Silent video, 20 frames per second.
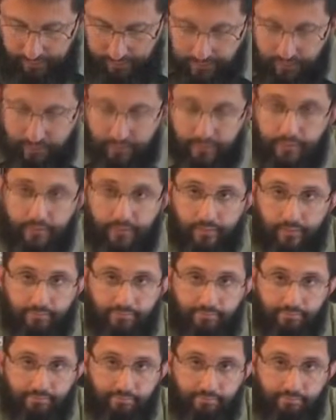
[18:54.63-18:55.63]

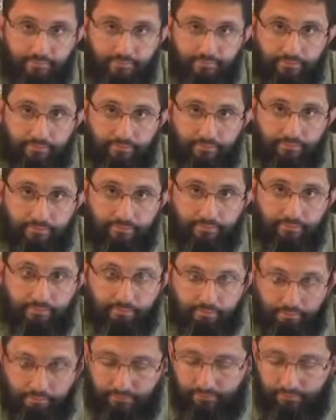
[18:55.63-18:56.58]
(silence)